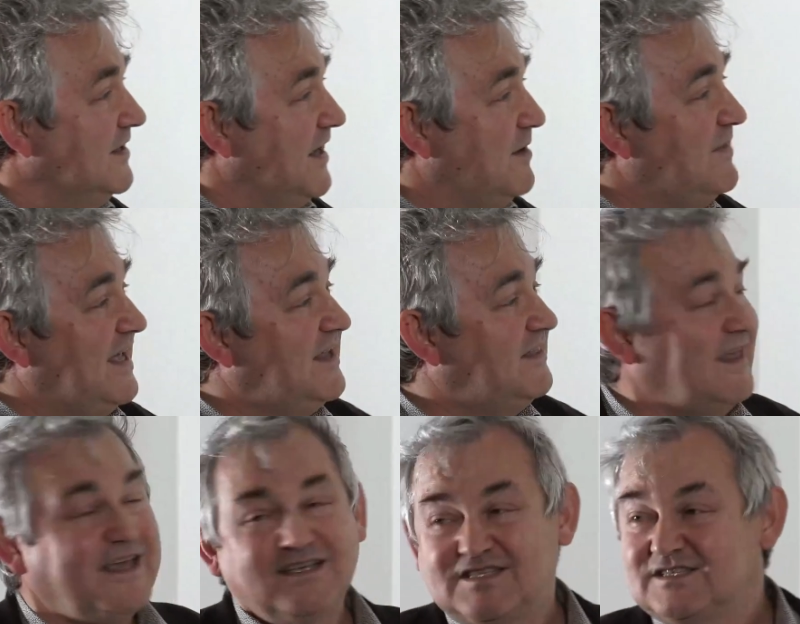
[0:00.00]
and make
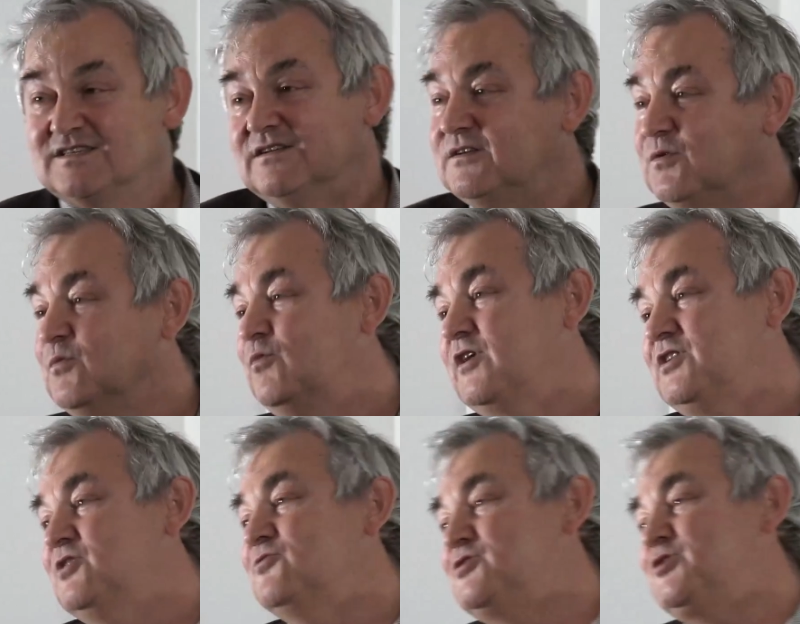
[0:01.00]
things what
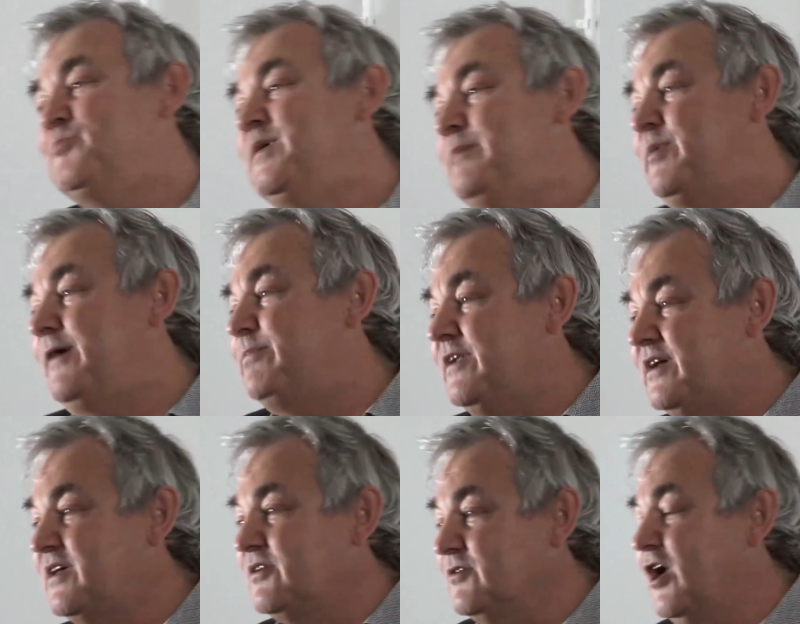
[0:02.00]
used to be
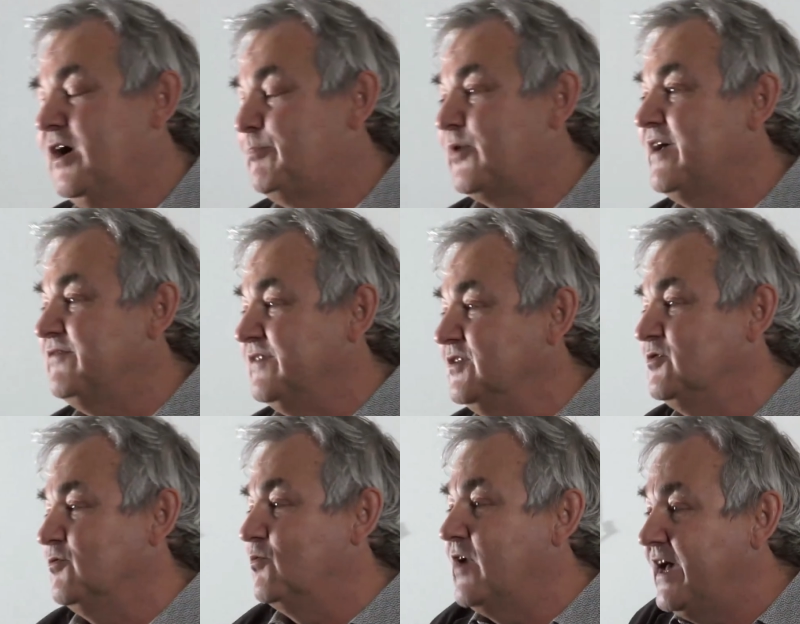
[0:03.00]
private,
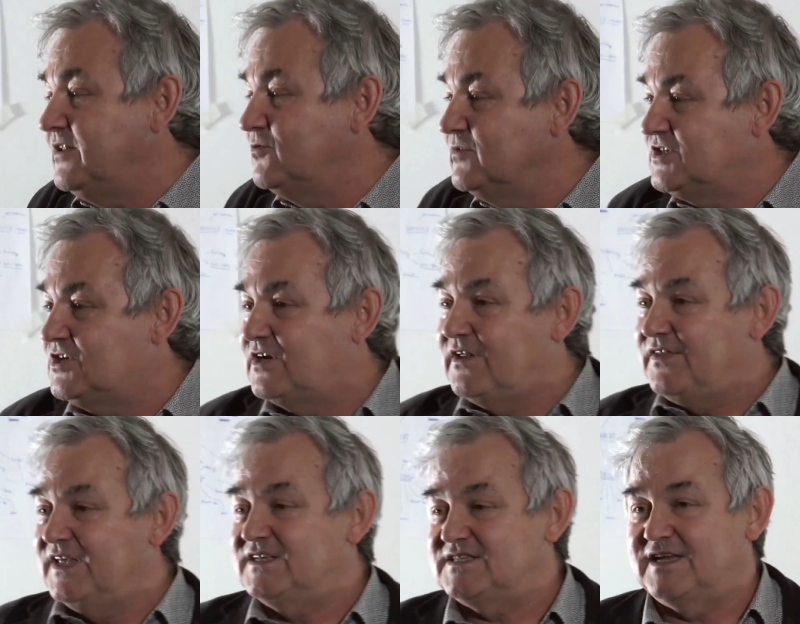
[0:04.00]
to write to each other,
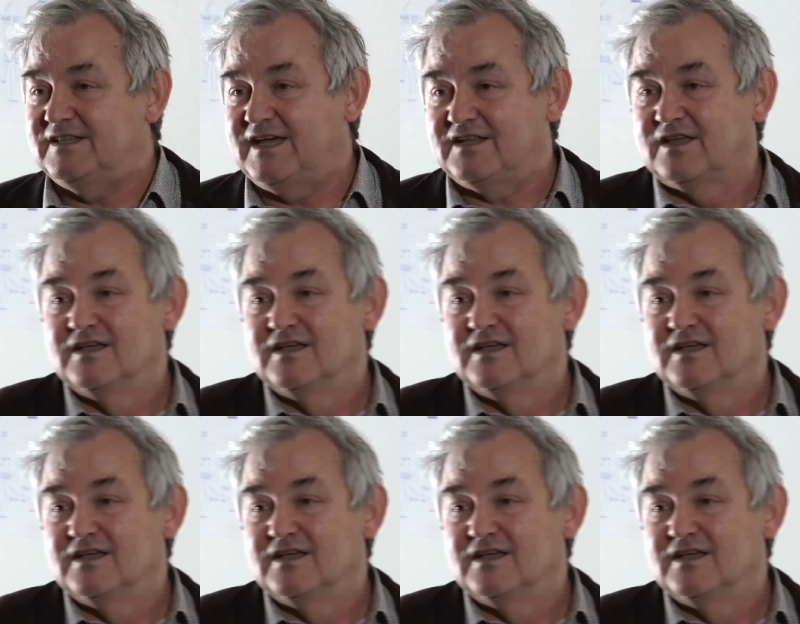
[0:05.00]
things like that.